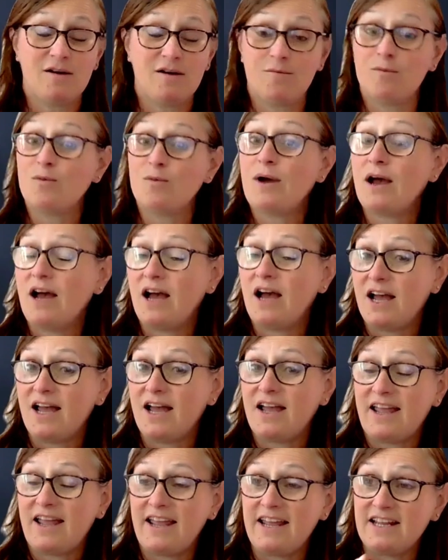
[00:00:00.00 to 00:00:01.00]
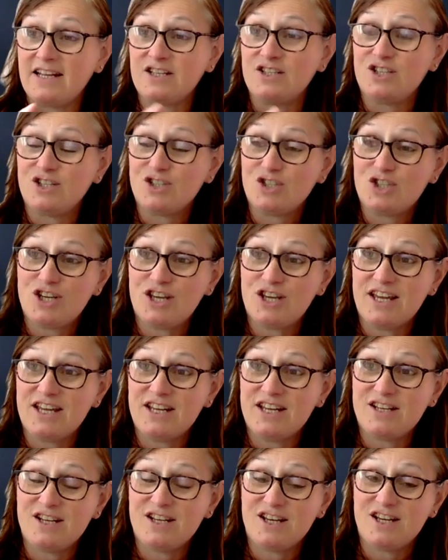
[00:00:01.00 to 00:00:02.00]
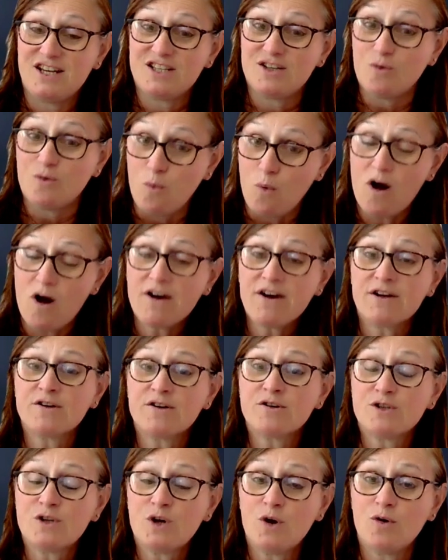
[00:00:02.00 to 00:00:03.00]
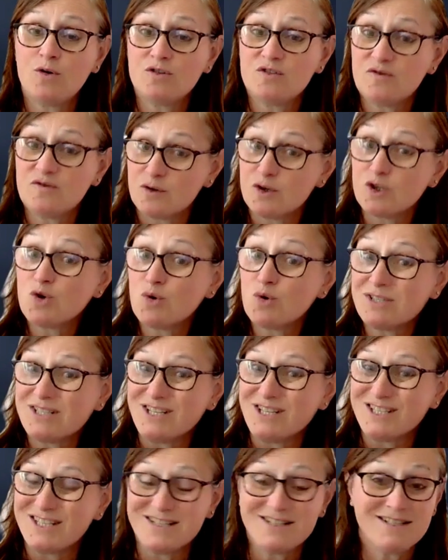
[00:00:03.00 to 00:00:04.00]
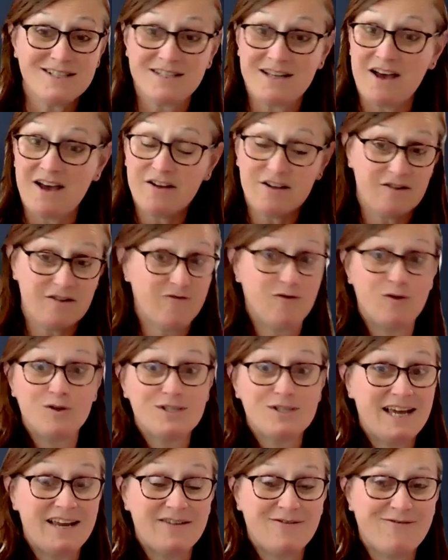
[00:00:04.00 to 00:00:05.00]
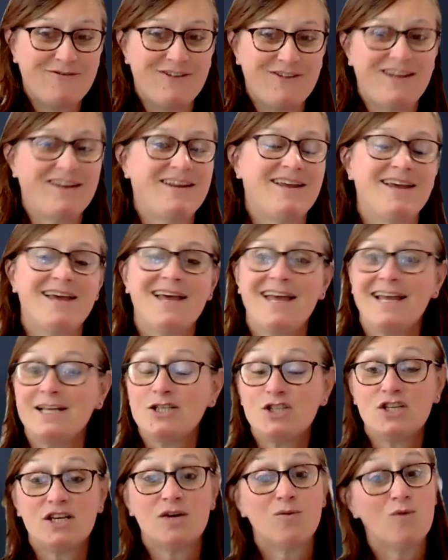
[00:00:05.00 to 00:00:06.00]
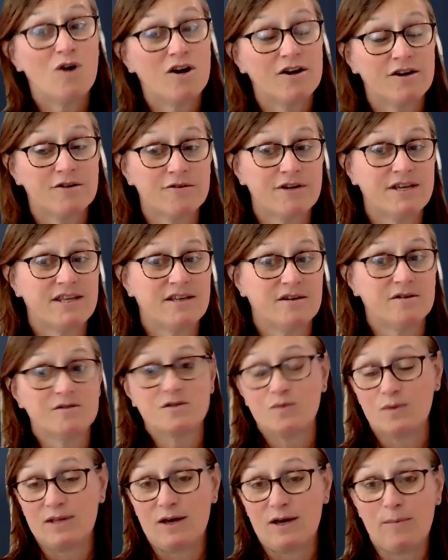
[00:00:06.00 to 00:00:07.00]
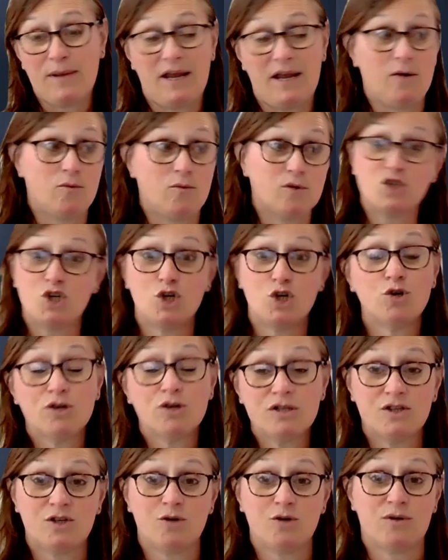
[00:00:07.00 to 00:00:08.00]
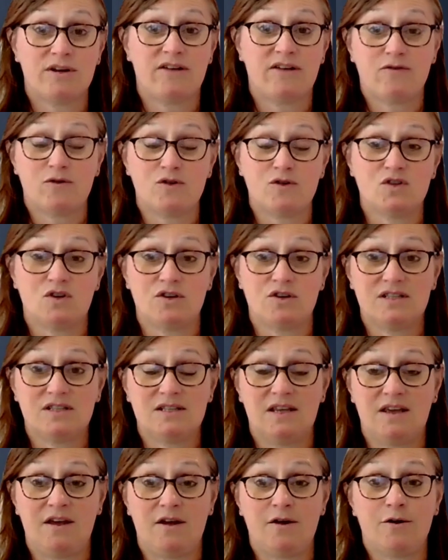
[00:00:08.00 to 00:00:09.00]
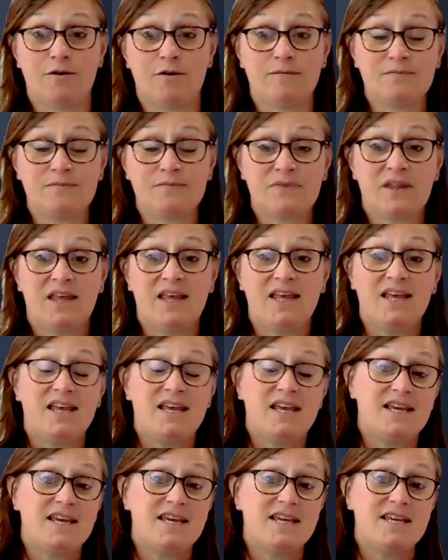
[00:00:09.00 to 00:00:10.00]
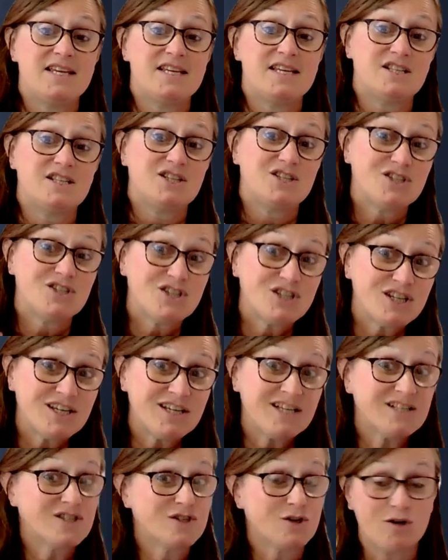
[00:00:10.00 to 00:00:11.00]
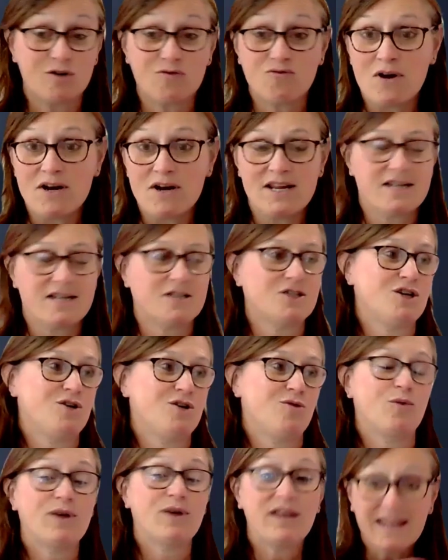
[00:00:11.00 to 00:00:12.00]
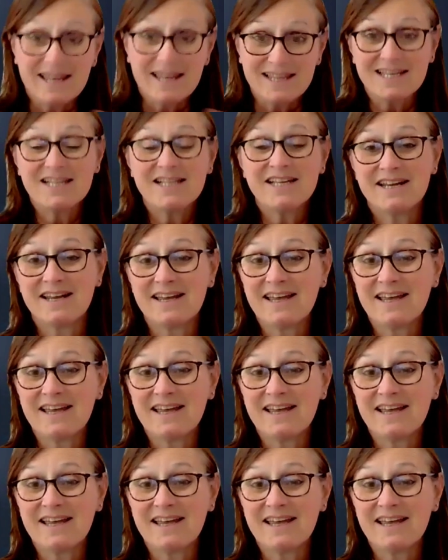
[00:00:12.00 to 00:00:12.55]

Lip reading: uh, and she can walk on her toes for a short distance, not a full 10 feet, and she can walk on her heels without pain, which she couldn't do when I first started seeing her. She has started running. We in the